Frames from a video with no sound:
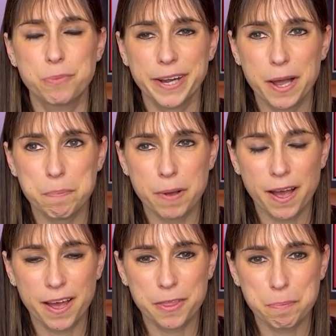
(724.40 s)
You bring up
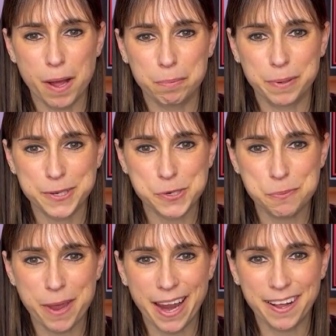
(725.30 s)
the public
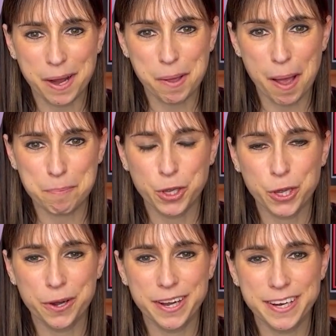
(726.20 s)
domain, and I'm
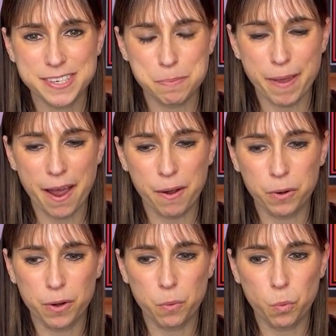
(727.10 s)
curious
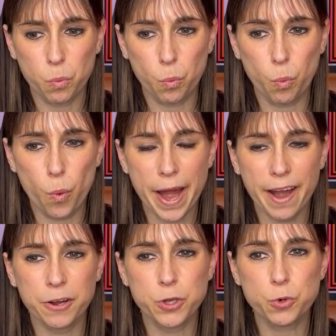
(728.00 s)
about
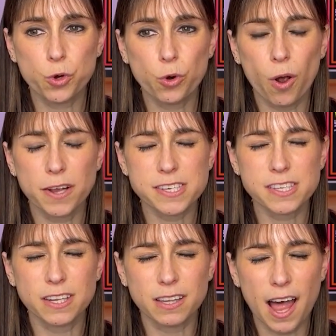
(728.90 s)
where you cross
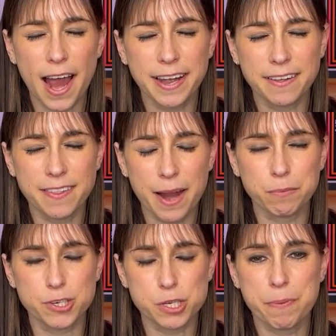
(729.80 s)
the line in that
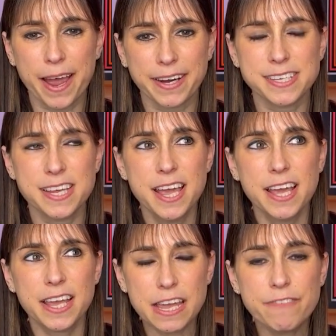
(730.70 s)
respect,
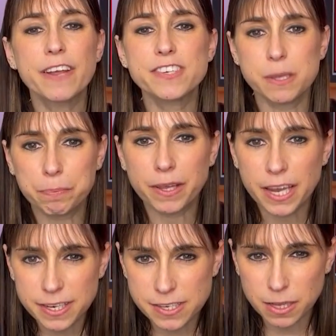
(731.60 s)
even if something
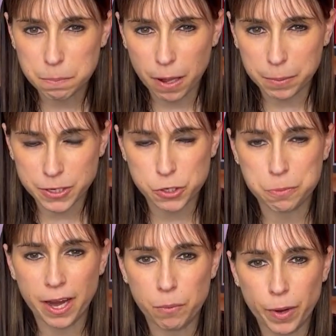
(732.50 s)
is in the public
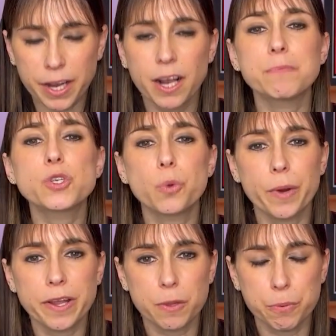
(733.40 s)
domain. When it comes to
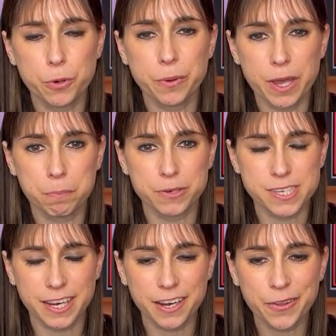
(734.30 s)
Winnie the Pooh in
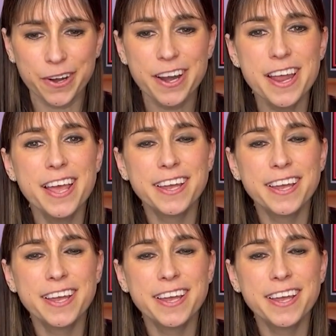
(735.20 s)
particular,